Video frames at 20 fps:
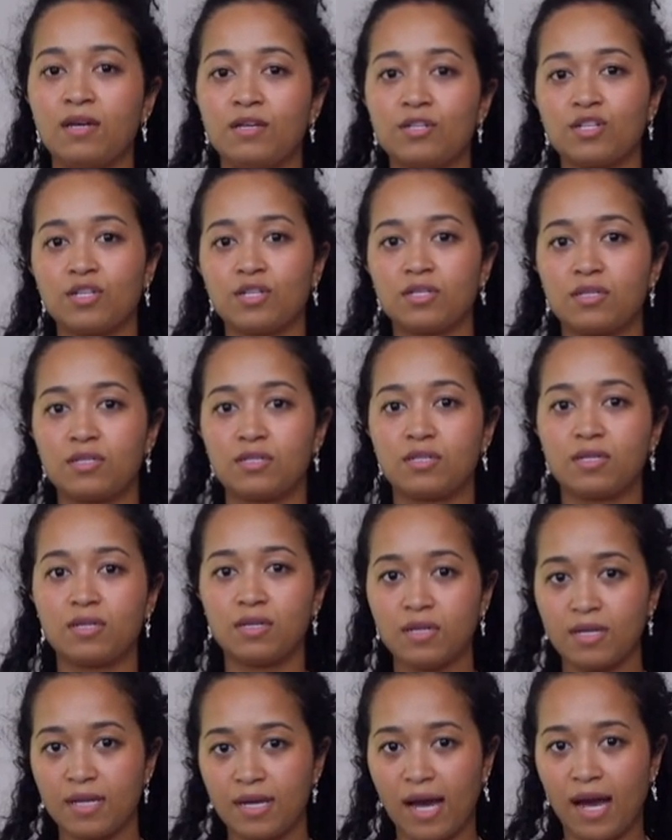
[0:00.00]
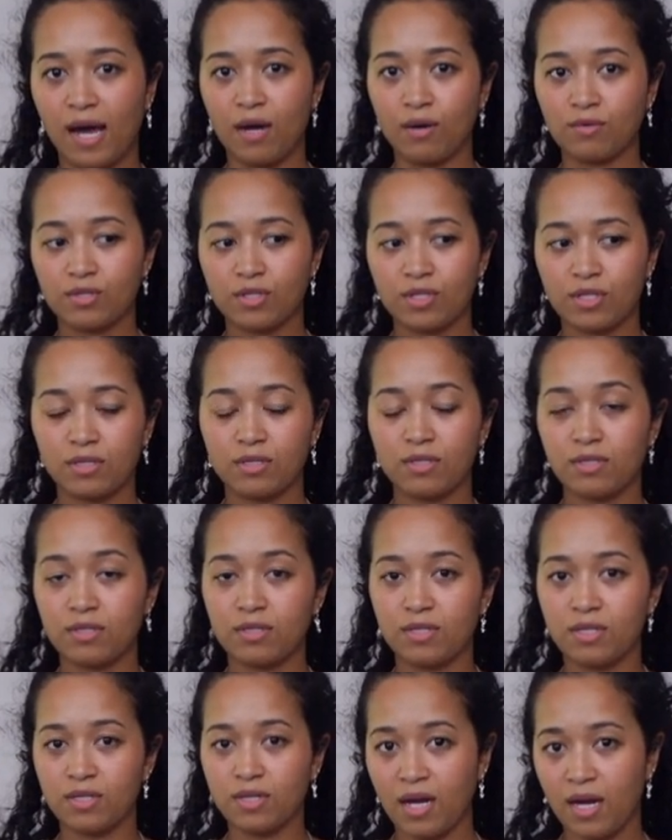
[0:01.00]
just out,
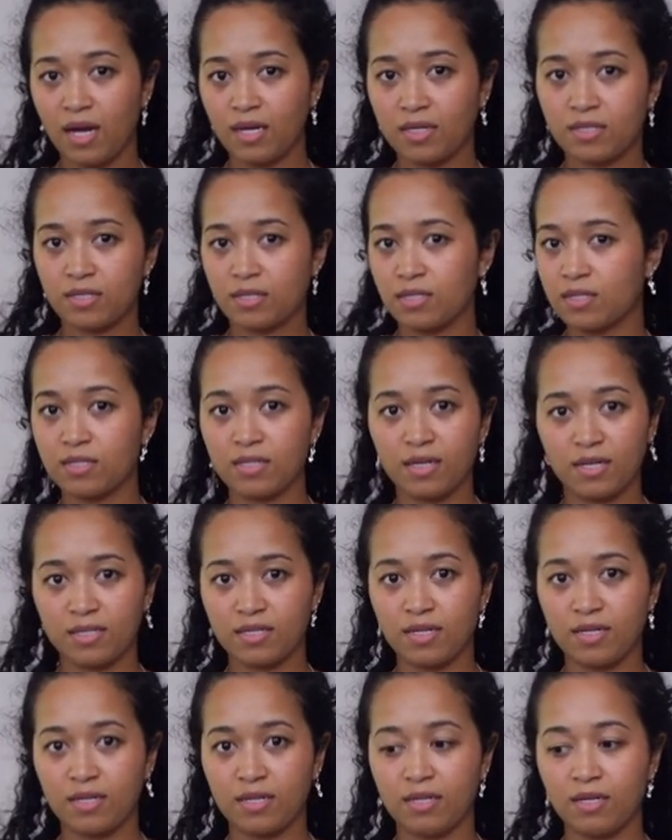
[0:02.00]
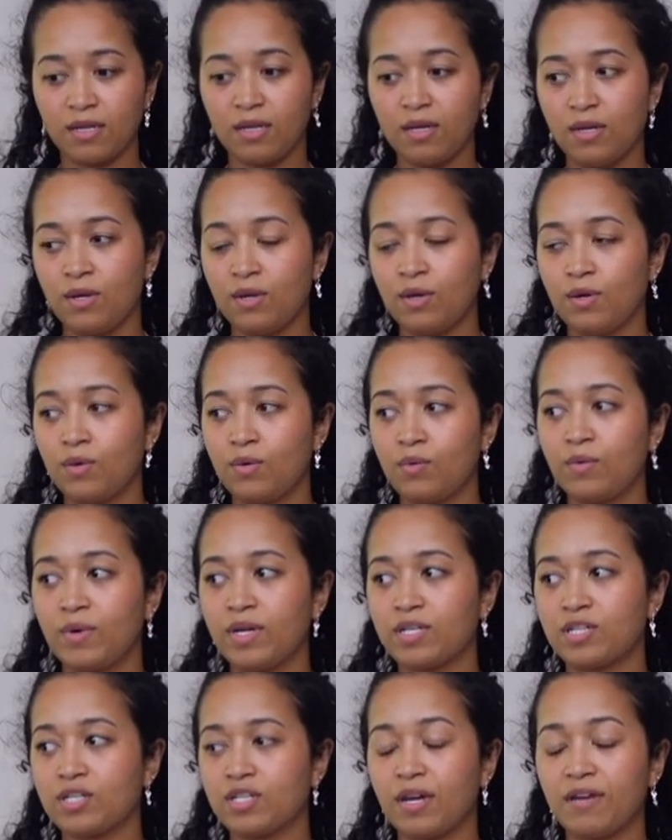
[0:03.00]
not tucked in,
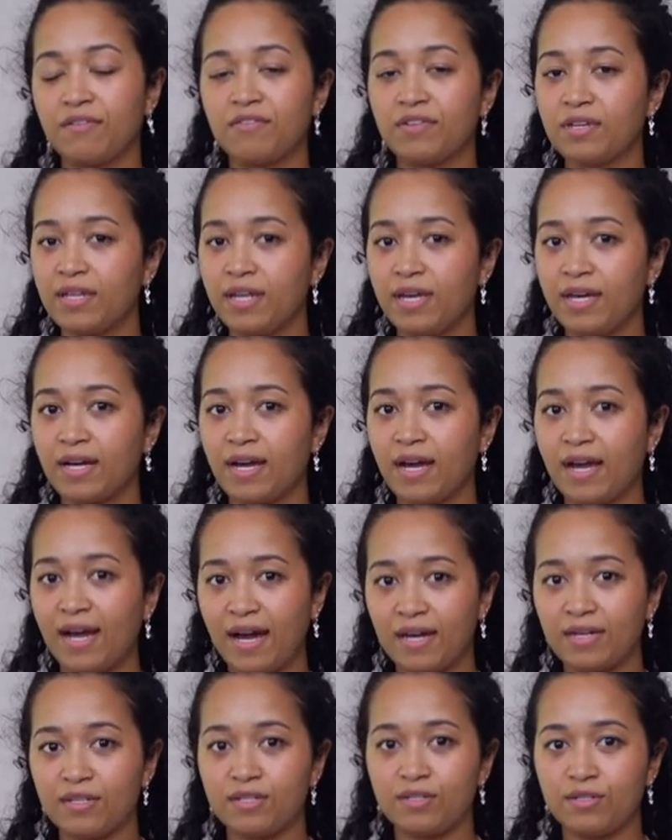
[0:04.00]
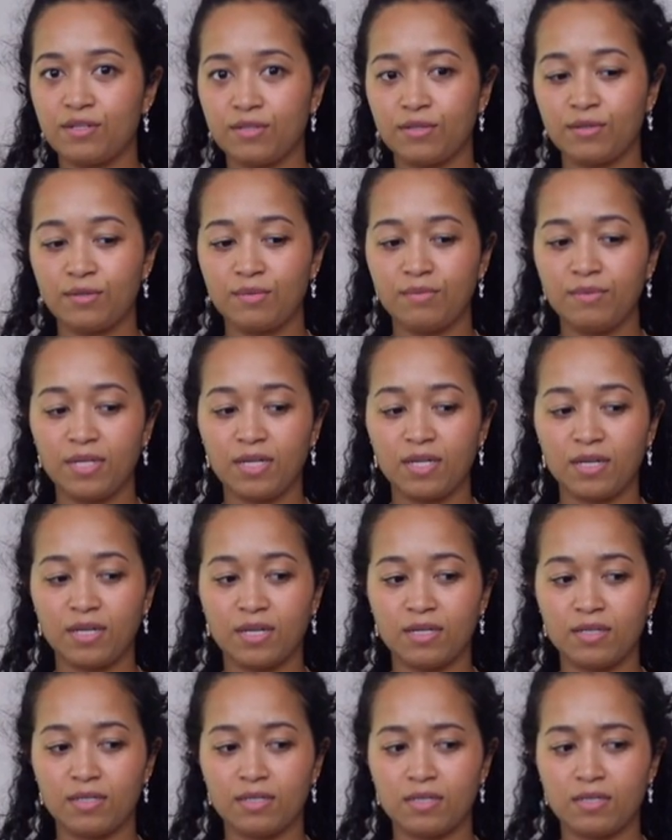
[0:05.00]
which I feel like I had to do
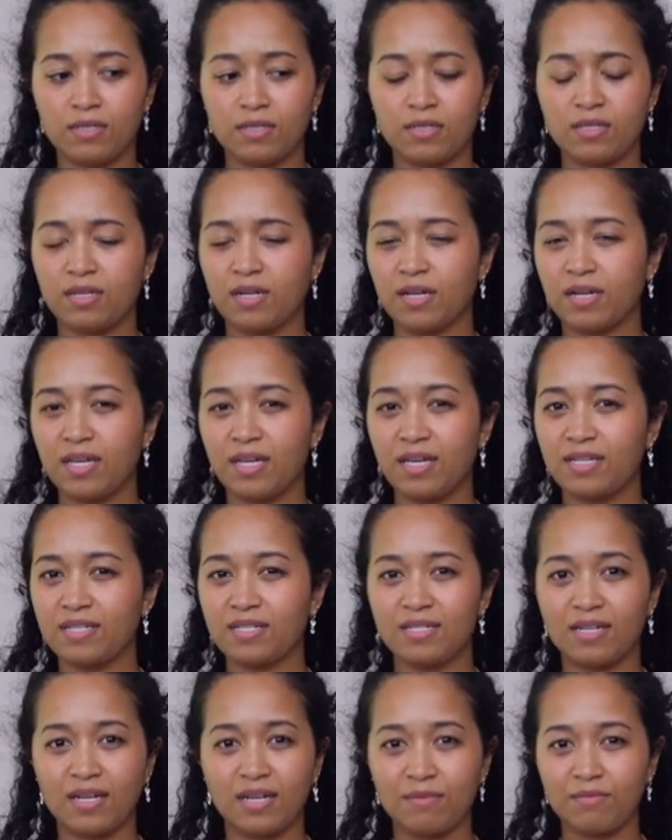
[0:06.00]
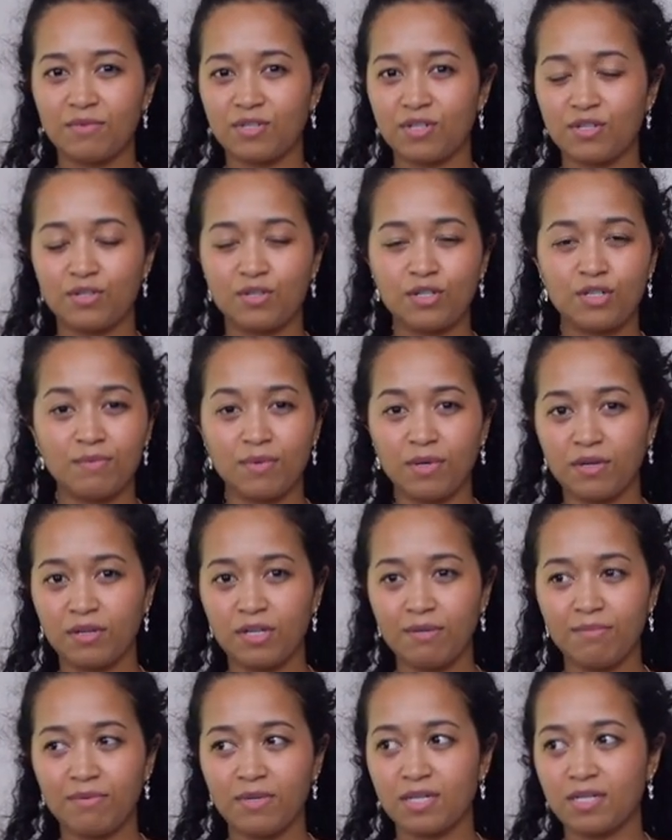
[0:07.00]
because tucking it into denim was just too
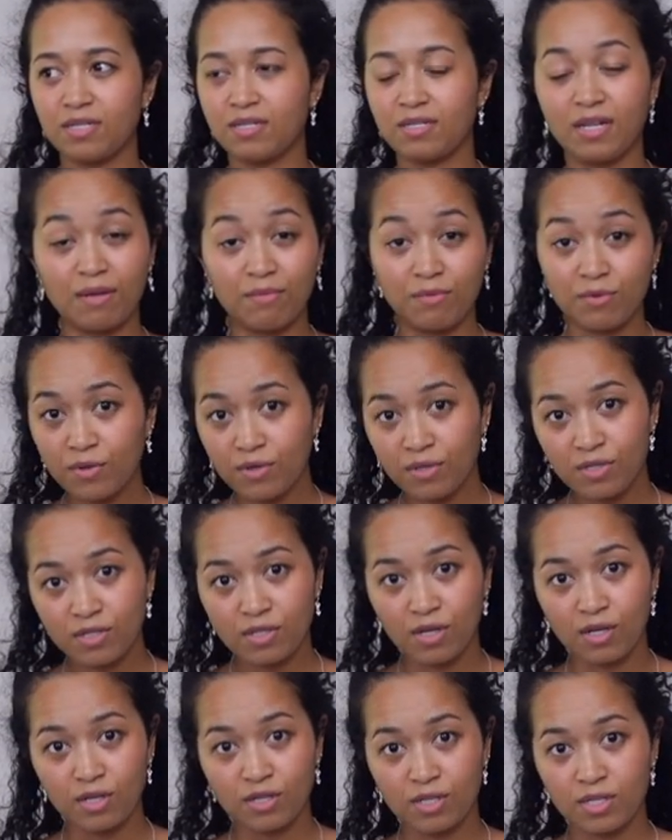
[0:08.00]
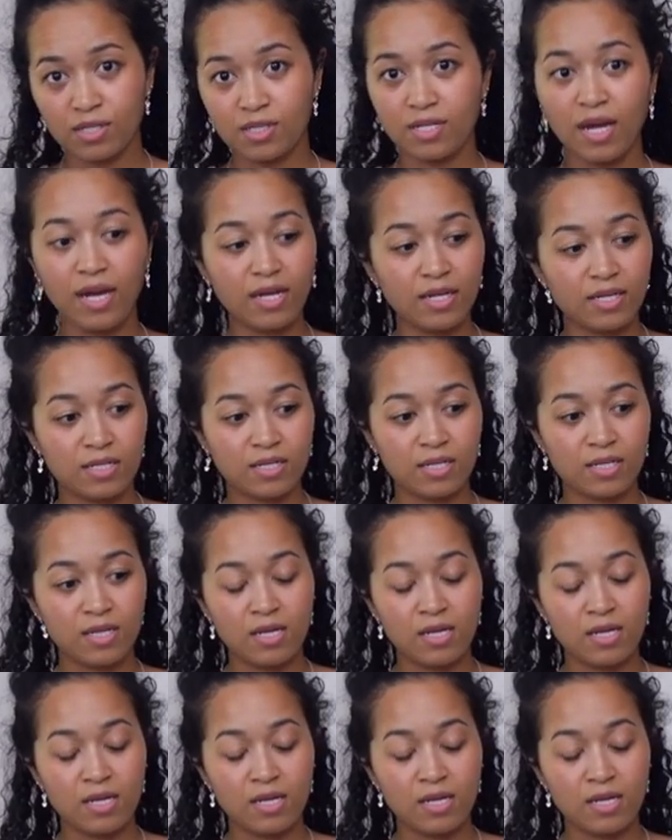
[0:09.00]
bulky because denim shorts are just tight.